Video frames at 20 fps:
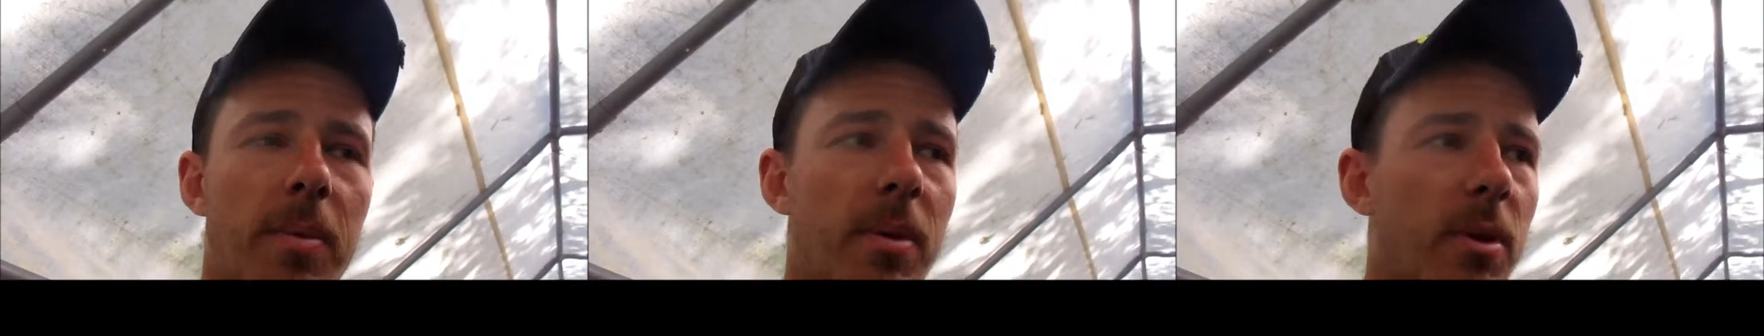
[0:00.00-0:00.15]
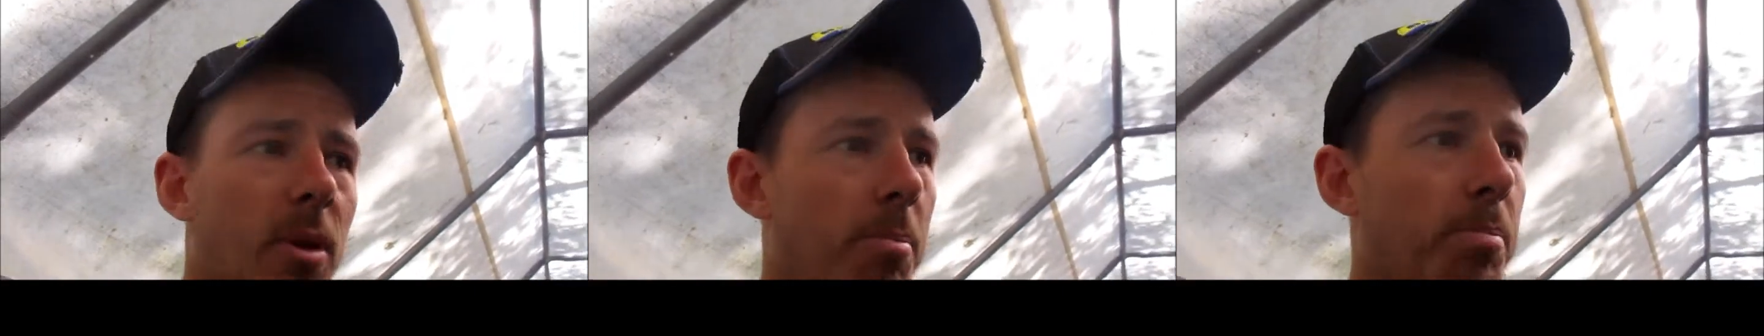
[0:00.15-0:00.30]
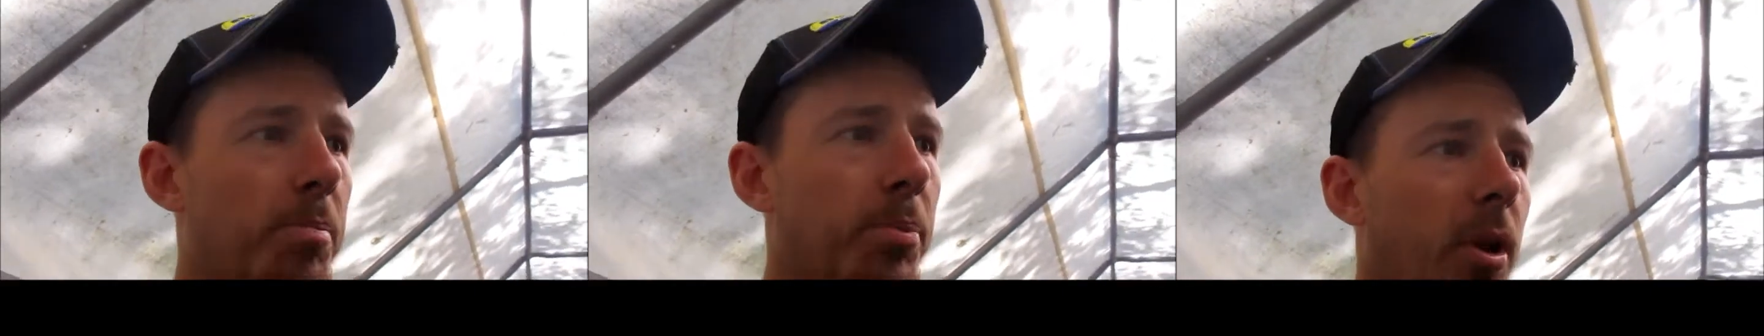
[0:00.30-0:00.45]

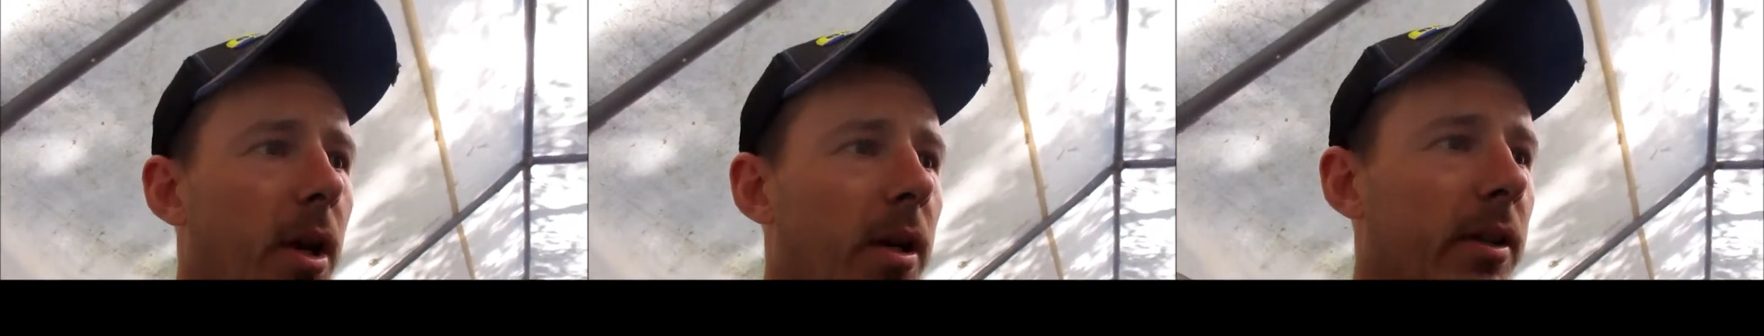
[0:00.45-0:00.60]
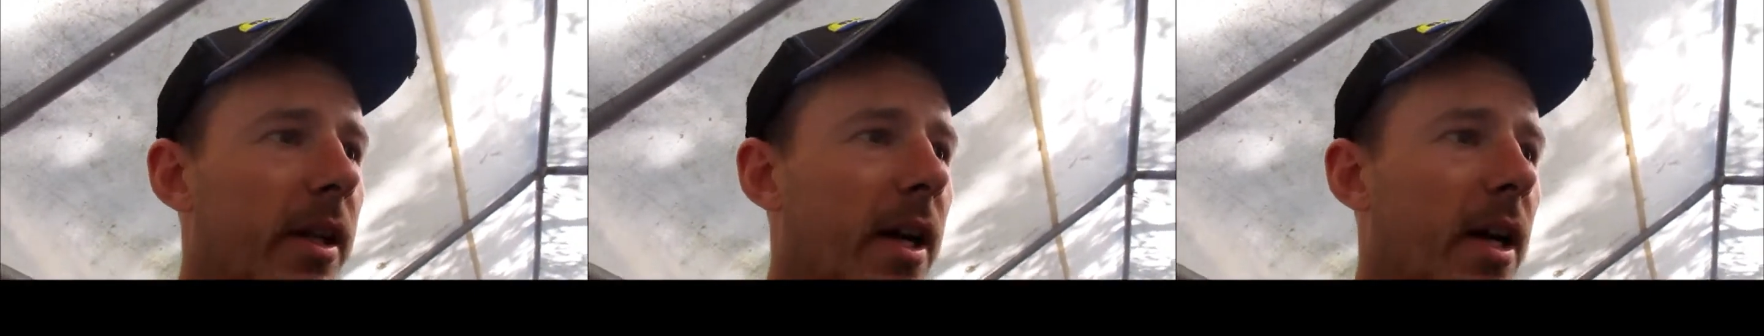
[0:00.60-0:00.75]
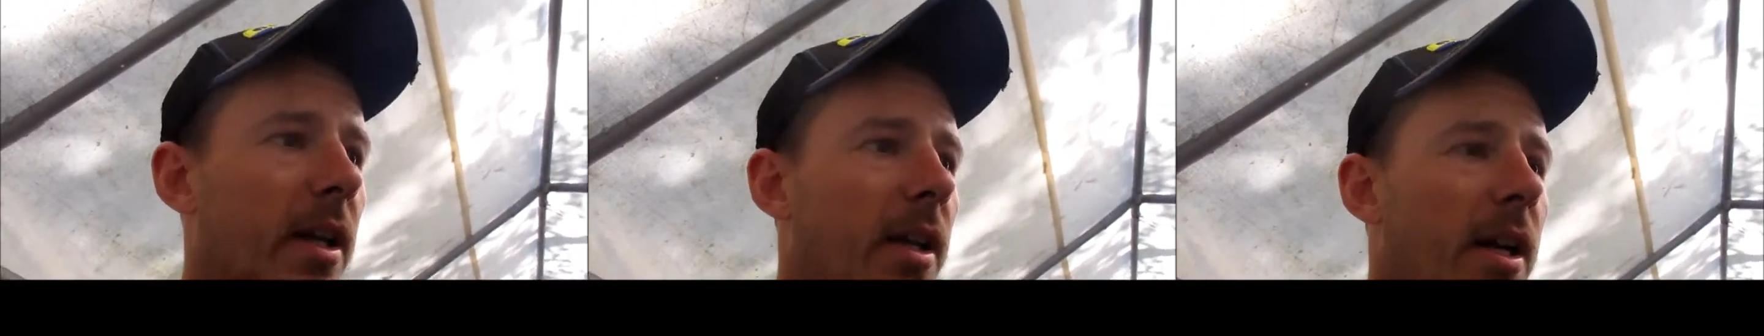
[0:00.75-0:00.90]
it'd plug
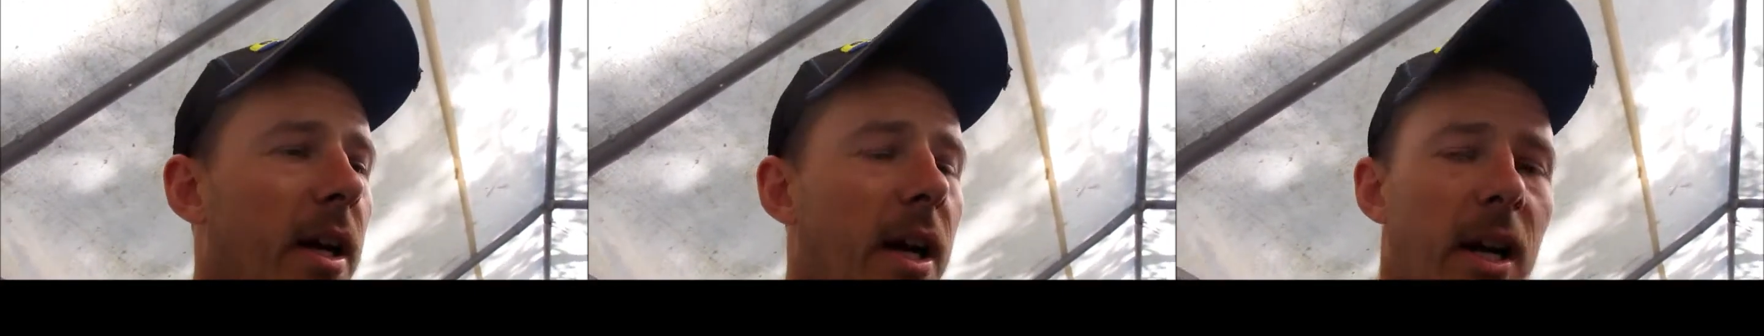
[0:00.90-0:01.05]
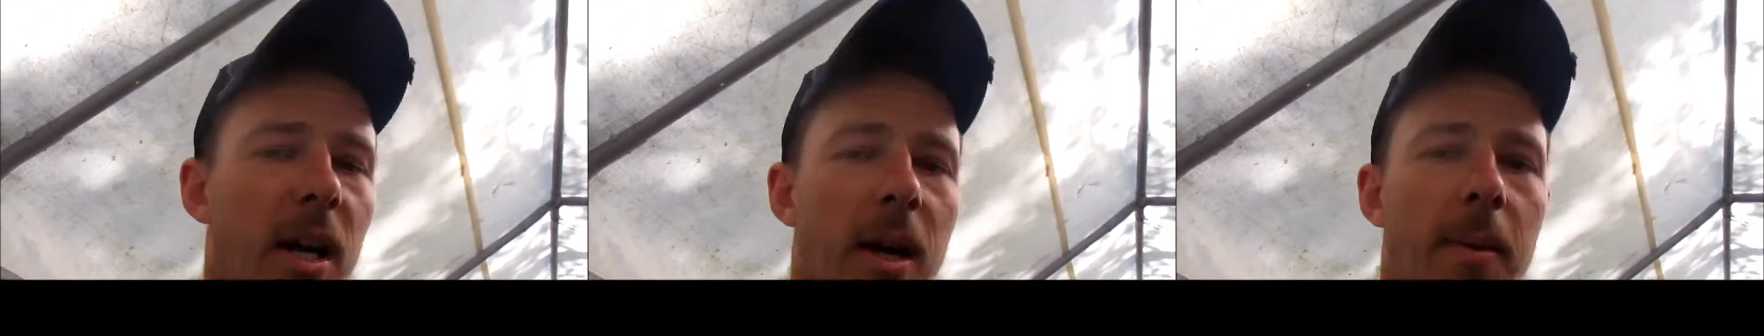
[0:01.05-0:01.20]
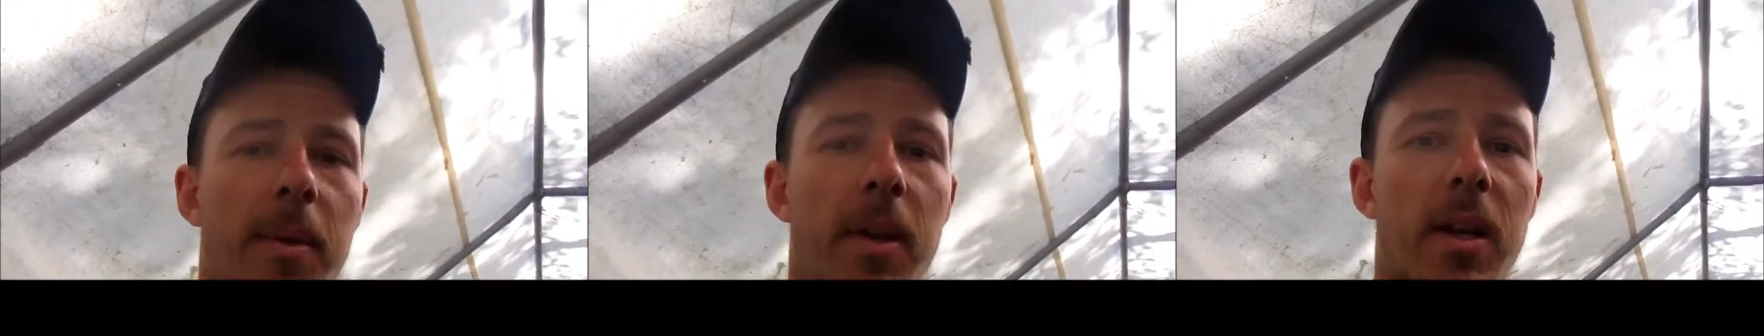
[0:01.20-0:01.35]
that line
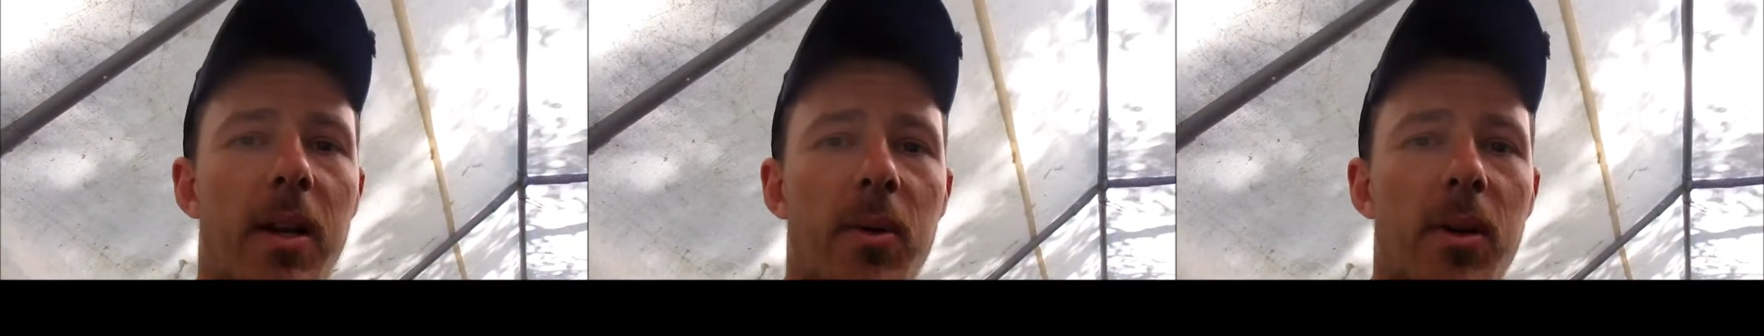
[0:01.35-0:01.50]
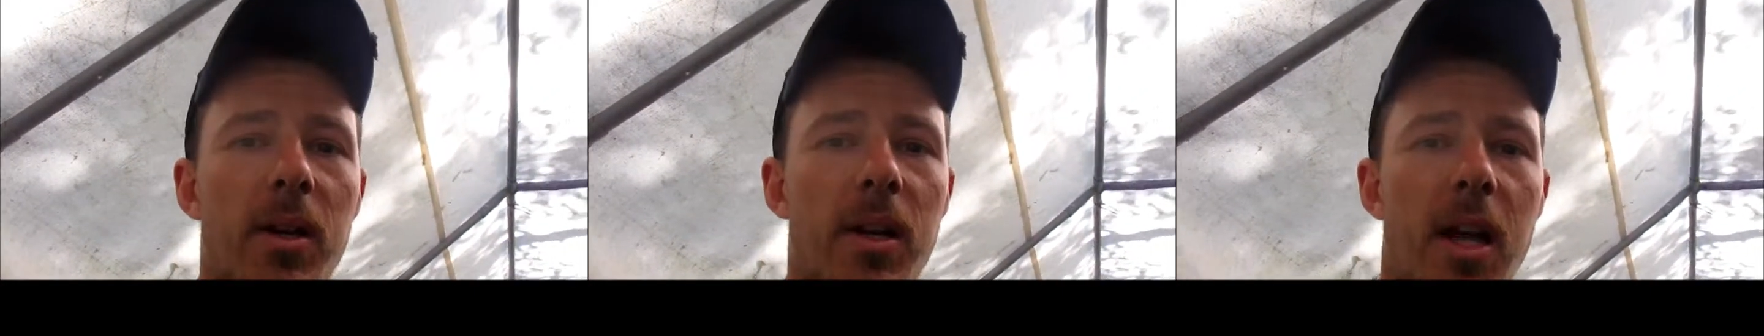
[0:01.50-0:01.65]
up and you wouldn't